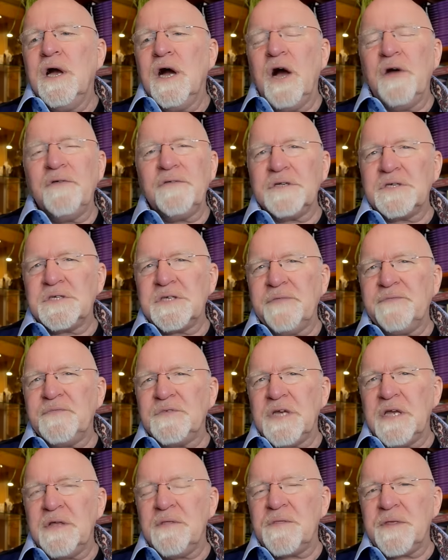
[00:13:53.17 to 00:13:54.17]
Over the
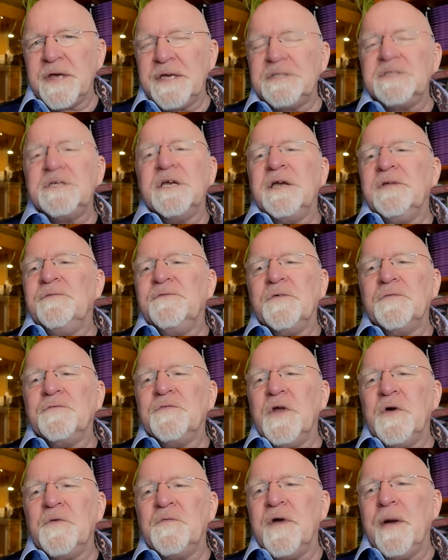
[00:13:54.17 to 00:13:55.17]
seventeenth, eighteenth of
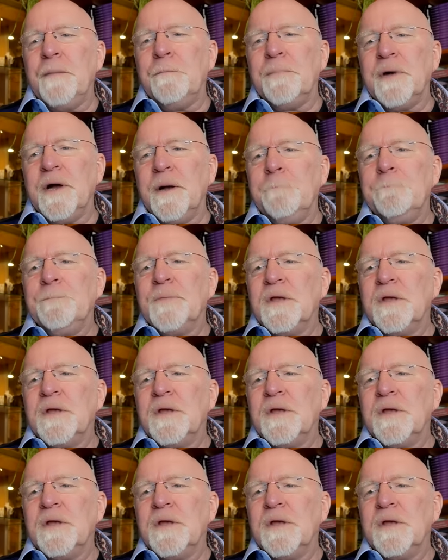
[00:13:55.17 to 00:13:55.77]
November,